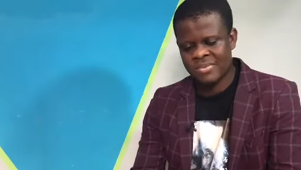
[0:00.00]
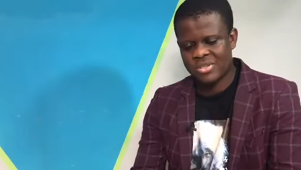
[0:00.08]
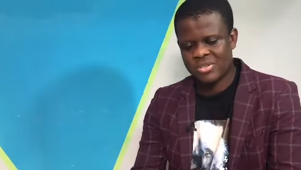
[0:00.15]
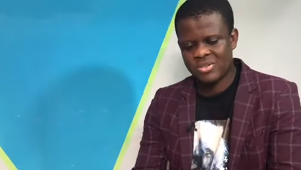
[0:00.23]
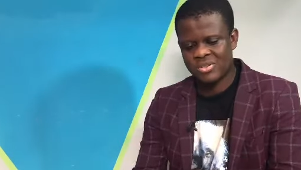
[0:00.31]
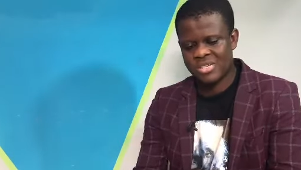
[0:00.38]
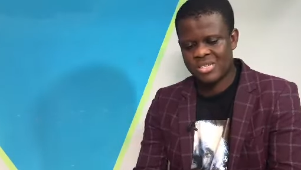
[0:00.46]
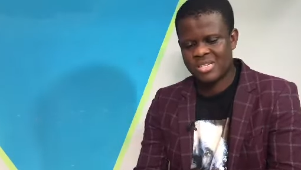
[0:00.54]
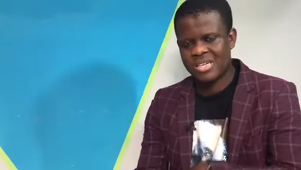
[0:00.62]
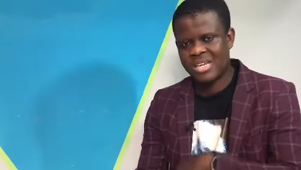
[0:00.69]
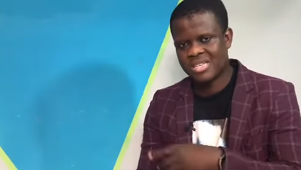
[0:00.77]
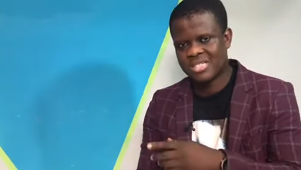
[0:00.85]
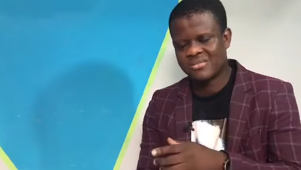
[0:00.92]
So the
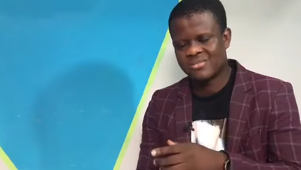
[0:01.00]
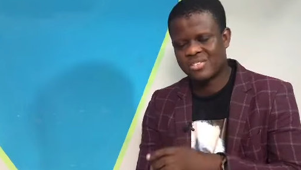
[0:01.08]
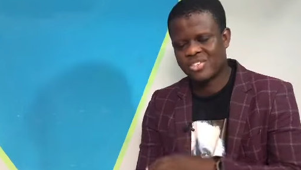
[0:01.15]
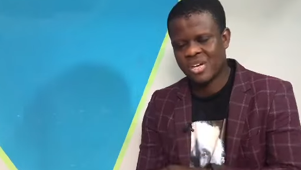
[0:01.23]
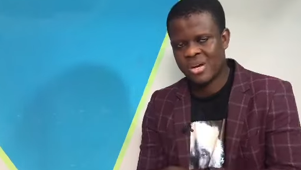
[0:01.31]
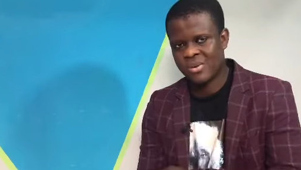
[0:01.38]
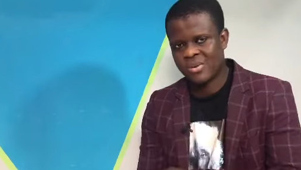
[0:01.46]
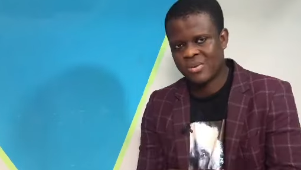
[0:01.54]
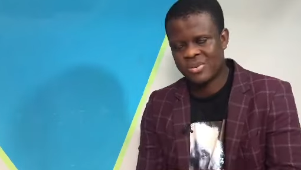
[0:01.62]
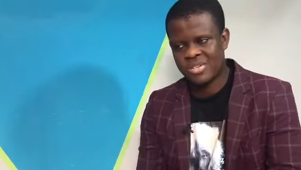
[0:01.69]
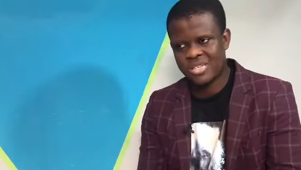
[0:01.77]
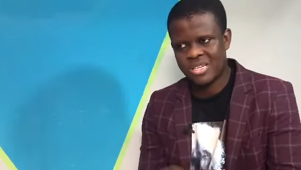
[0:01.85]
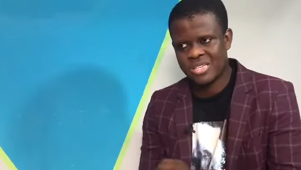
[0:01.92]
next feature, or
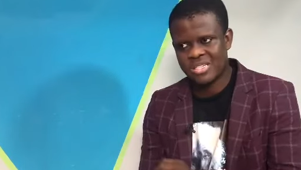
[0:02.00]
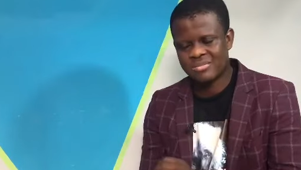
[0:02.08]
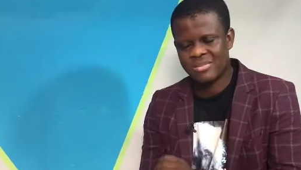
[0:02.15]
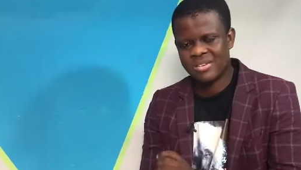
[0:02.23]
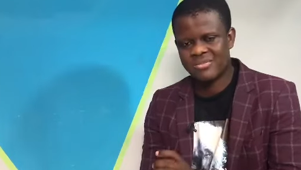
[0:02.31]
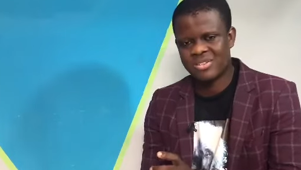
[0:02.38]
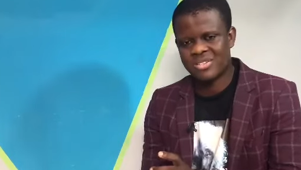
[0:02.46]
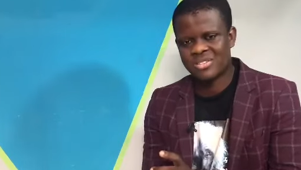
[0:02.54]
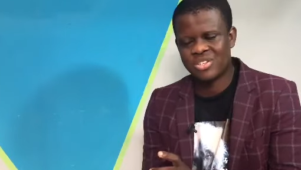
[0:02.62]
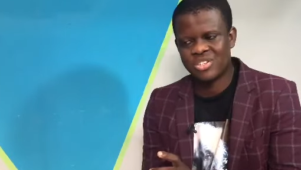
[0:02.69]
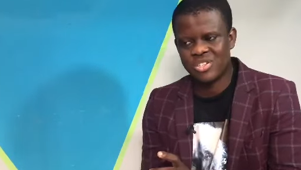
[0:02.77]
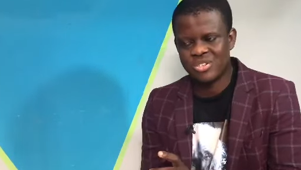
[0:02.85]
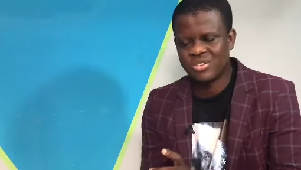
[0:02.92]
the next
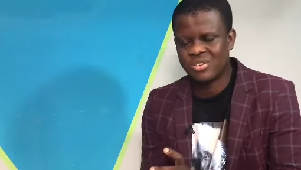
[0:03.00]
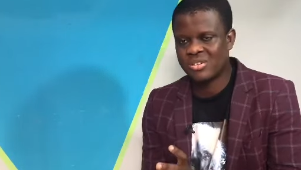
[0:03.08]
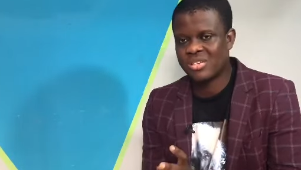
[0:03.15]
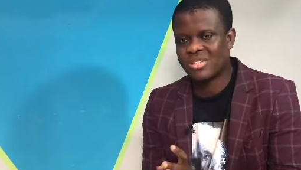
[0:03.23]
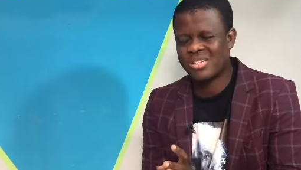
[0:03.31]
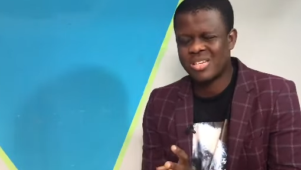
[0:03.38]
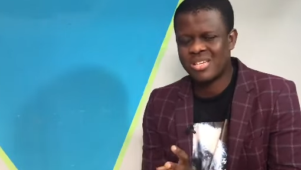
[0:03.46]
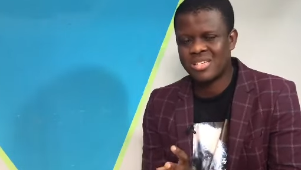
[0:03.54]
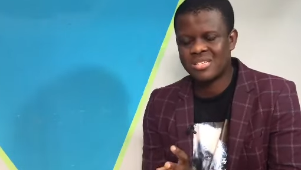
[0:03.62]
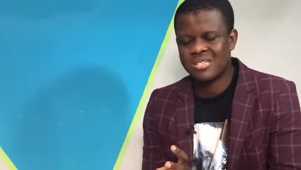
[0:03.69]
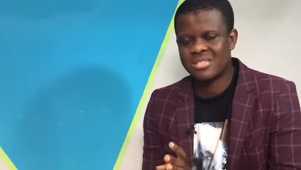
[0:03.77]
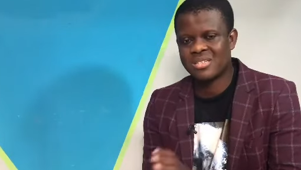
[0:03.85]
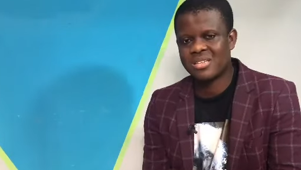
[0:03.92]
manifestation, or the
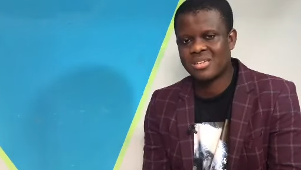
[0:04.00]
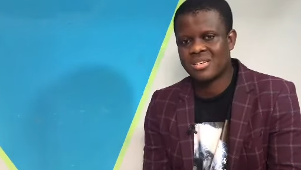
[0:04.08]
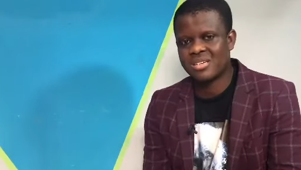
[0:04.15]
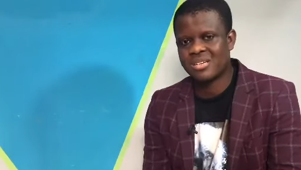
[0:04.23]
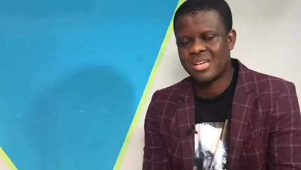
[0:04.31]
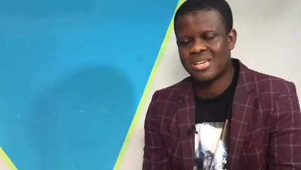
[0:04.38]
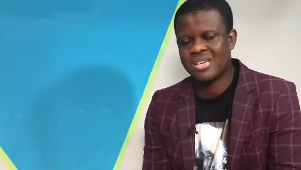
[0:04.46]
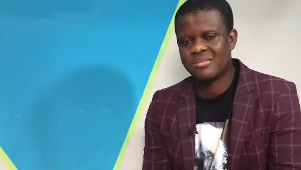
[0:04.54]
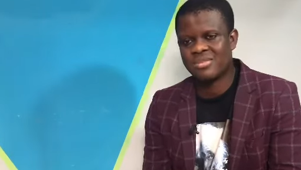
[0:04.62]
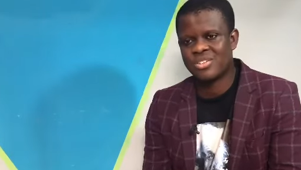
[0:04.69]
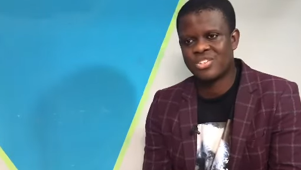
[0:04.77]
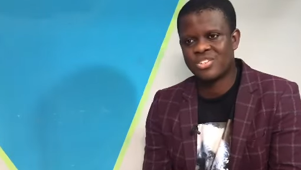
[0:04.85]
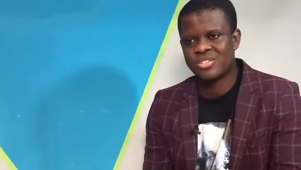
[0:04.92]
next
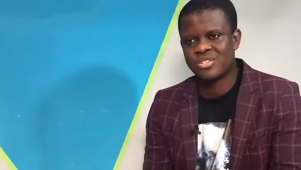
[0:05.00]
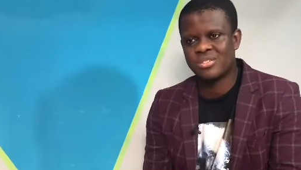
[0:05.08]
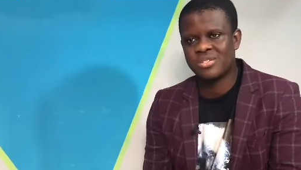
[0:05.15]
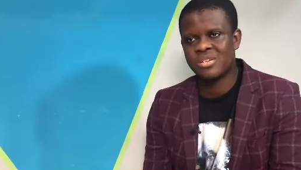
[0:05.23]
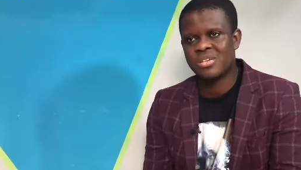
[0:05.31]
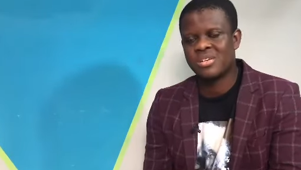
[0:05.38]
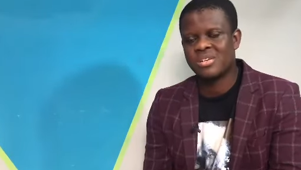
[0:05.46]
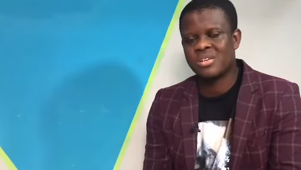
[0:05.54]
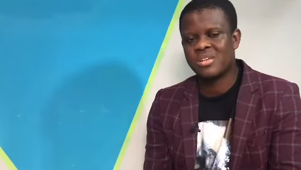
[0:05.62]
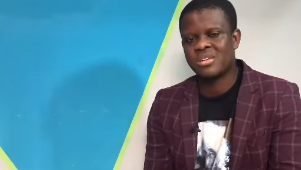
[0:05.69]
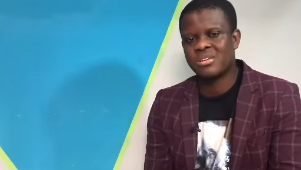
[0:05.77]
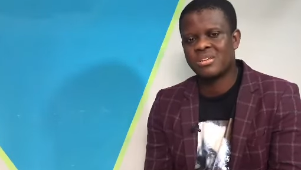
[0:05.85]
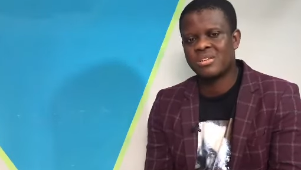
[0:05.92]
adaptation
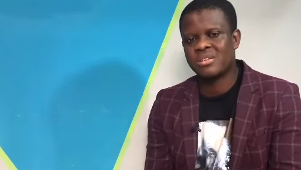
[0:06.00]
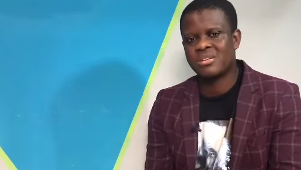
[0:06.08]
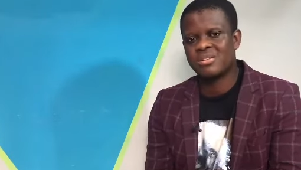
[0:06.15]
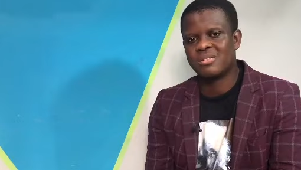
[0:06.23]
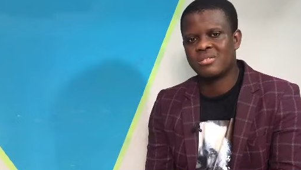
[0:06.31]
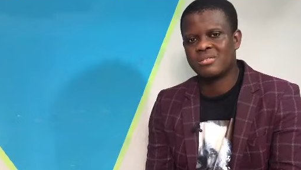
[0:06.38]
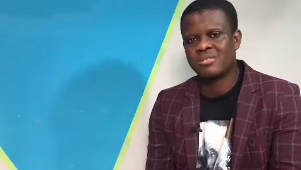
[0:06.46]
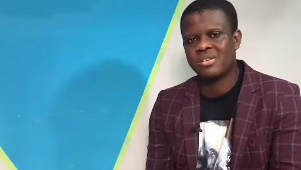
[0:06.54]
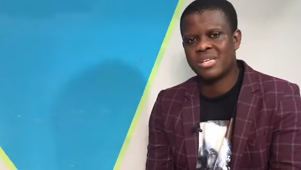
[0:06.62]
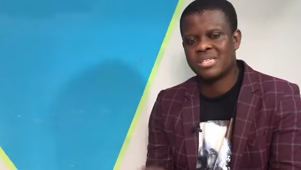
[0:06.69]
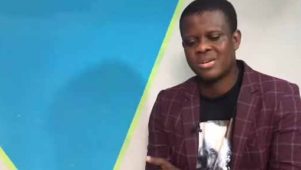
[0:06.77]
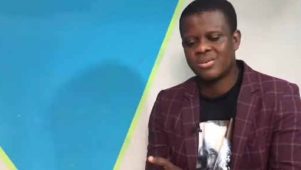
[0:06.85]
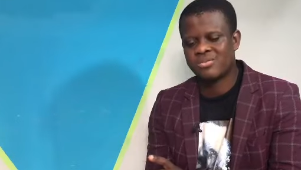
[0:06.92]

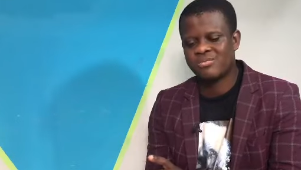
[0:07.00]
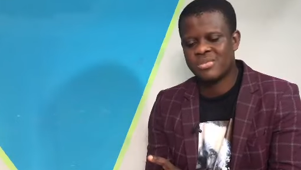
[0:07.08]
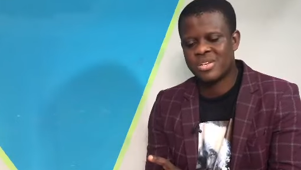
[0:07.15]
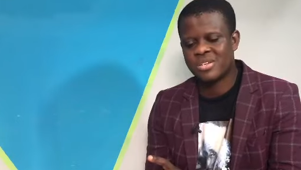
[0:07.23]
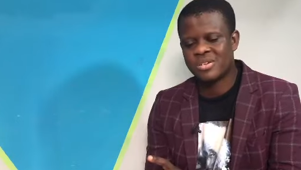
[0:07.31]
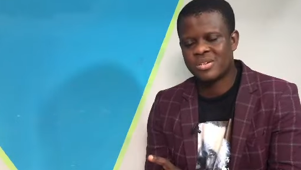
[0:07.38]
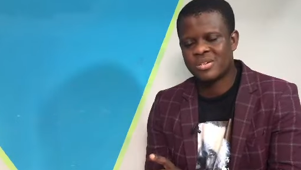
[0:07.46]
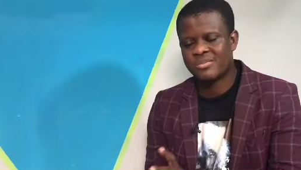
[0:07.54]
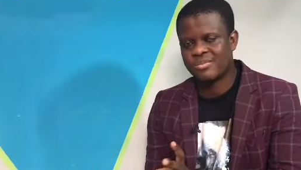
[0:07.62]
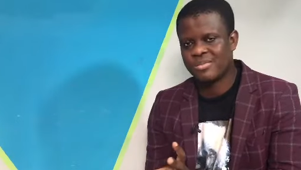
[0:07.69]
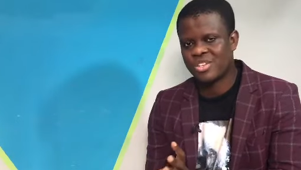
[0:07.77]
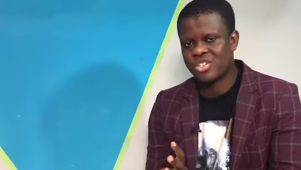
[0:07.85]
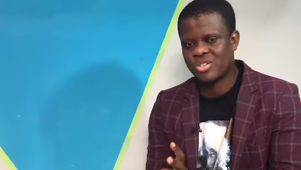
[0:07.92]
that I will make
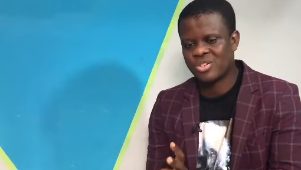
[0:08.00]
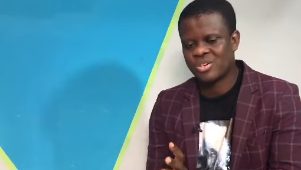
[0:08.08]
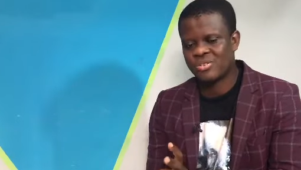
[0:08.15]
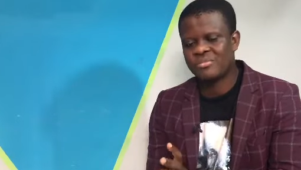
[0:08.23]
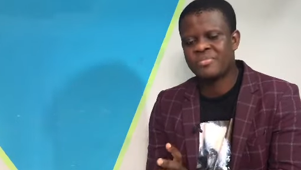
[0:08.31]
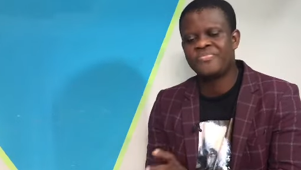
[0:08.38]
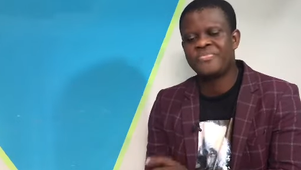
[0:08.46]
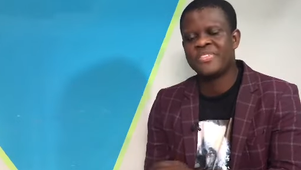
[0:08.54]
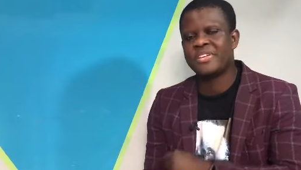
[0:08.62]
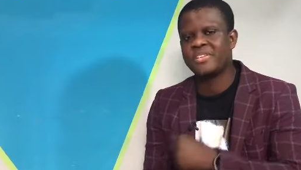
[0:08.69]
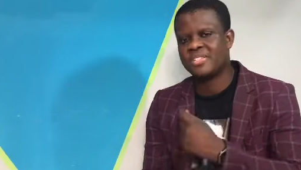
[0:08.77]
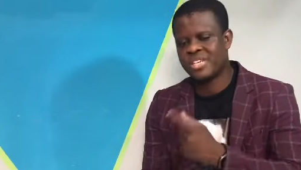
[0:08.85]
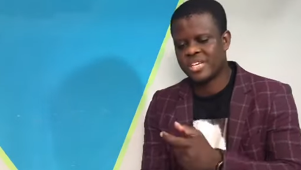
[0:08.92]
mention of
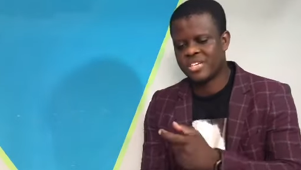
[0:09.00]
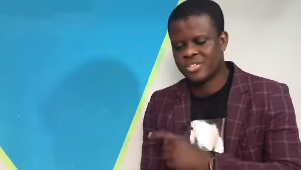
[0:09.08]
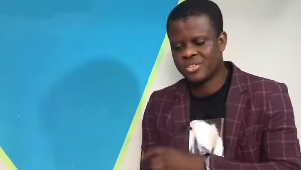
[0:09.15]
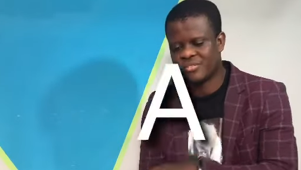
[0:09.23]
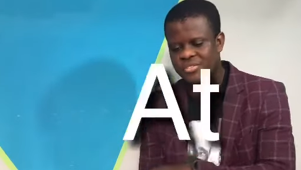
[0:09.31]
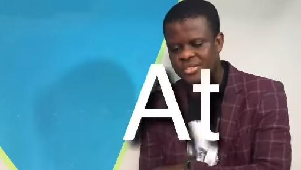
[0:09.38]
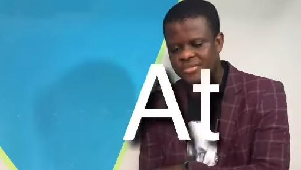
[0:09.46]
is atrophy.